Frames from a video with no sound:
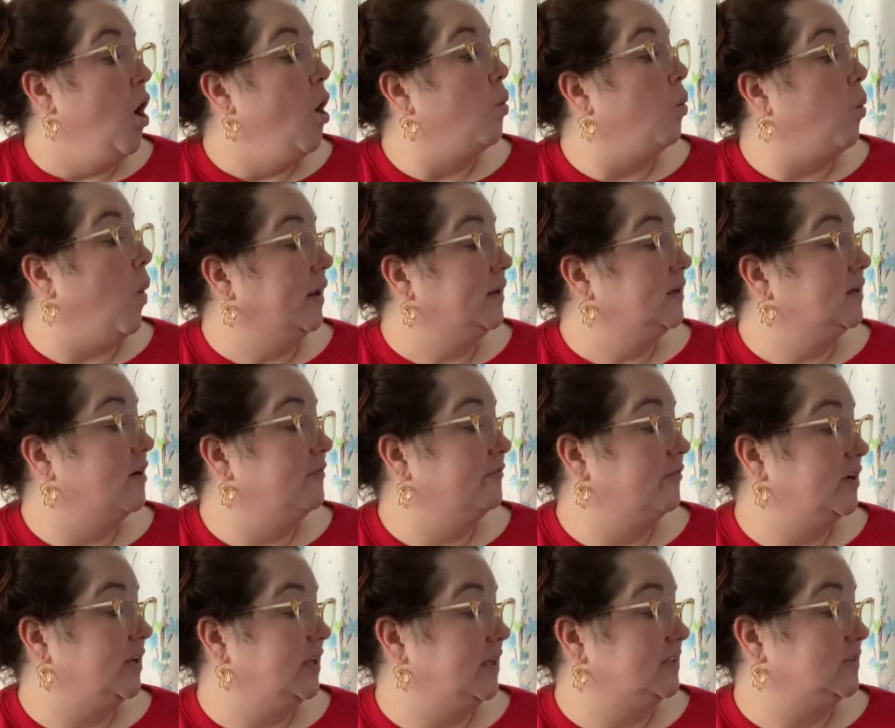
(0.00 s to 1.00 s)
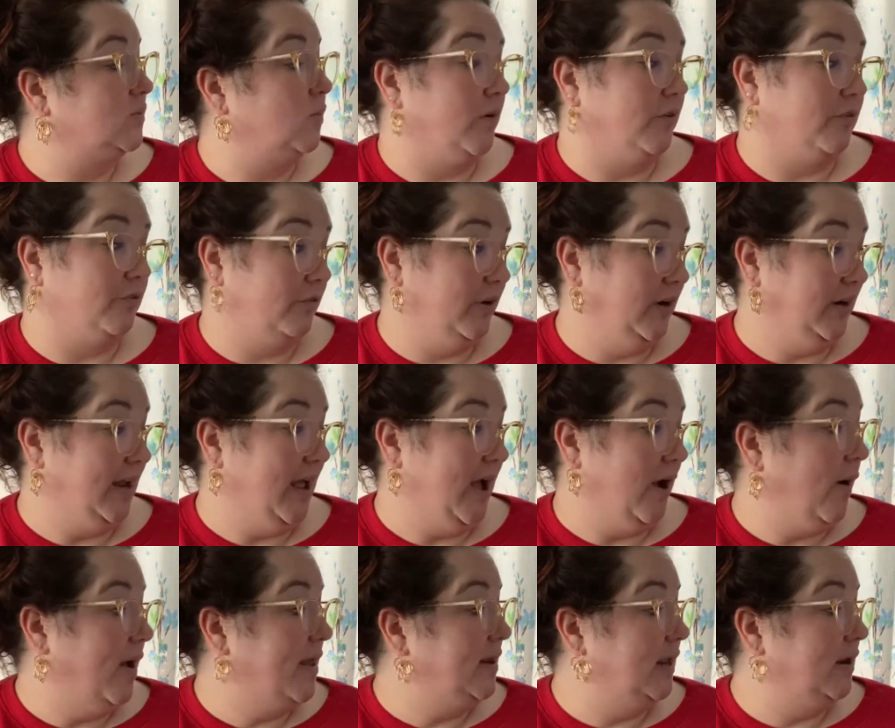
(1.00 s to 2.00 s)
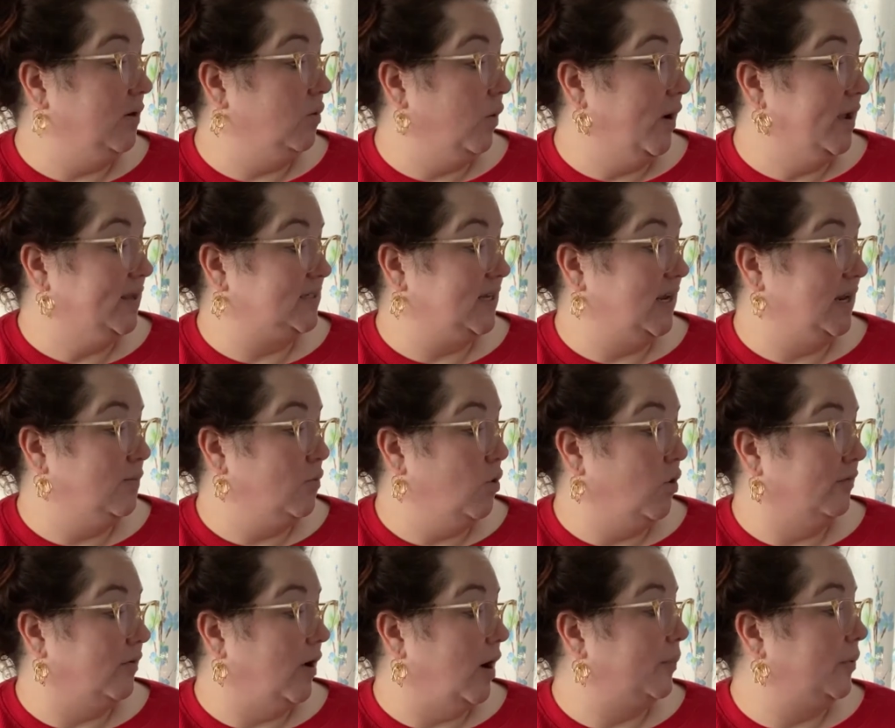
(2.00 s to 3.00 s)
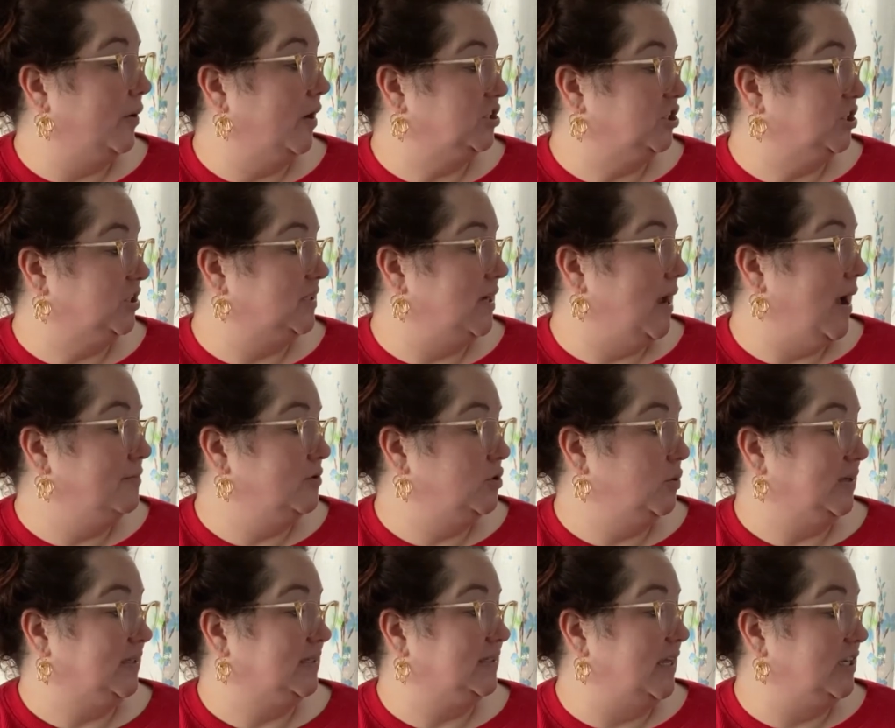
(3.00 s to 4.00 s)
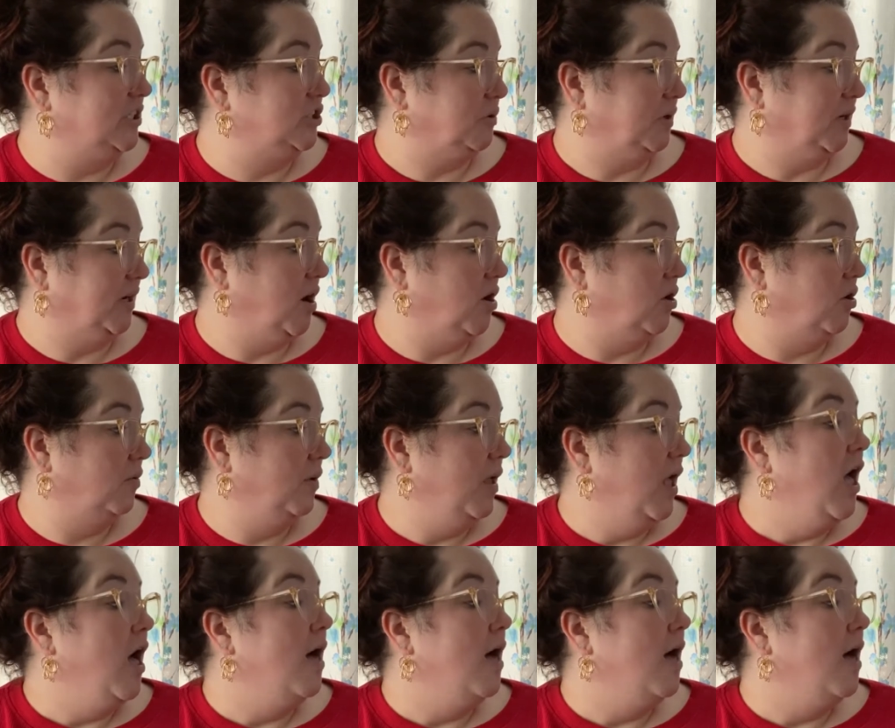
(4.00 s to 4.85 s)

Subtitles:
One comfort is, we're free now and needn't waste any more of our precious time doing sentry go.